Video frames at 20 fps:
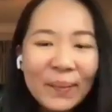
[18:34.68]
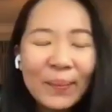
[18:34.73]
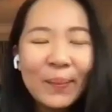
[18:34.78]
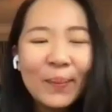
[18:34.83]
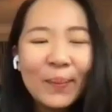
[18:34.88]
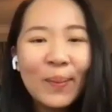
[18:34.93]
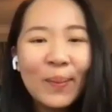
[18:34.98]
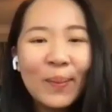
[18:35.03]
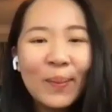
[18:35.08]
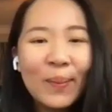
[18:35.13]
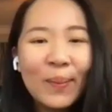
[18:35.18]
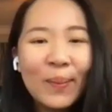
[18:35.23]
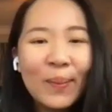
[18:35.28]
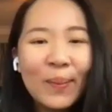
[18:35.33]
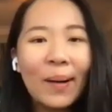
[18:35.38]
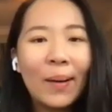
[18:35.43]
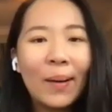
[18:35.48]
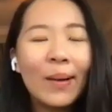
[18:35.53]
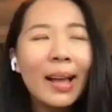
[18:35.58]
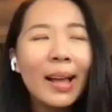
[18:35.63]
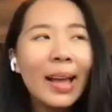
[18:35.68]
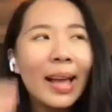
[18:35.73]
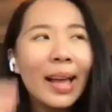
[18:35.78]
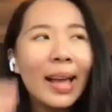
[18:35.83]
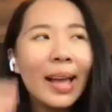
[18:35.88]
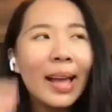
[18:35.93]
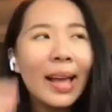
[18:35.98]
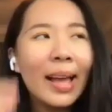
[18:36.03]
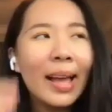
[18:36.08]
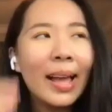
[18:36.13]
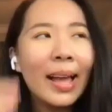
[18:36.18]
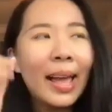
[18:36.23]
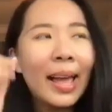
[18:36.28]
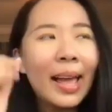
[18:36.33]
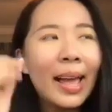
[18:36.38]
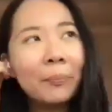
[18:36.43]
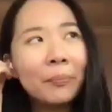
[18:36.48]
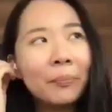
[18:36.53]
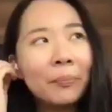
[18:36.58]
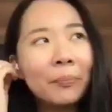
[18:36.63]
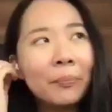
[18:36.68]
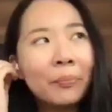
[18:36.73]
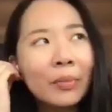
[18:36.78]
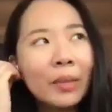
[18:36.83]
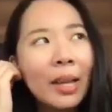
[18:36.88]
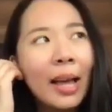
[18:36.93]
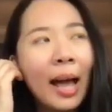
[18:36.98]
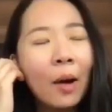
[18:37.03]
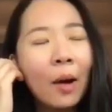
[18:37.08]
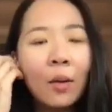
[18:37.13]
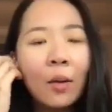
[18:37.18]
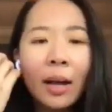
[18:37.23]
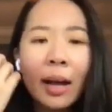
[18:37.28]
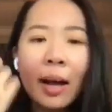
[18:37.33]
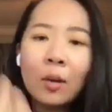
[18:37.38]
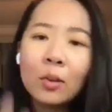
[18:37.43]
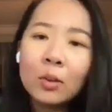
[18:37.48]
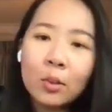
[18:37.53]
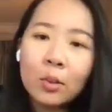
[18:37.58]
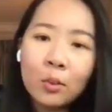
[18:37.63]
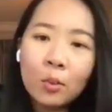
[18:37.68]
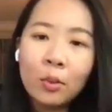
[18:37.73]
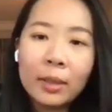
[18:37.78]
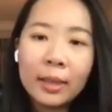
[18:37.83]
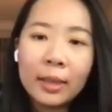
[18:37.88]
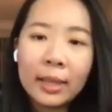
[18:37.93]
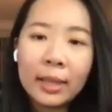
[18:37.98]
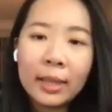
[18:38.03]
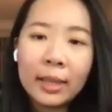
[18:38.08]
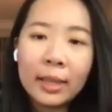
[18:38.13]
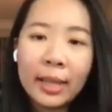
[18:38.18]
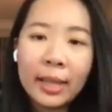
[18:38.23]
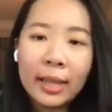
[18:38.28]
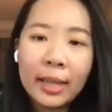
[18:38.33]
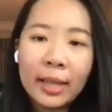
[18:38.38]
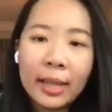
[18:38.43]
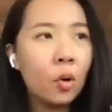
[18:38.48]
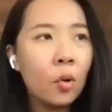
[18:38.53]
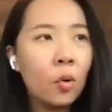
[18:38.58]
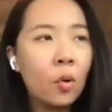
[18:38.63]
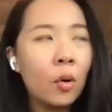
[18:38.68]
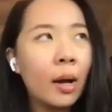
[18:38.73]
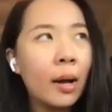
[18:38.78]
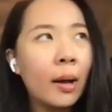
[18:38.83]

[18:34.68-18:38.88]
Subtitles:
Wow. And I also like to know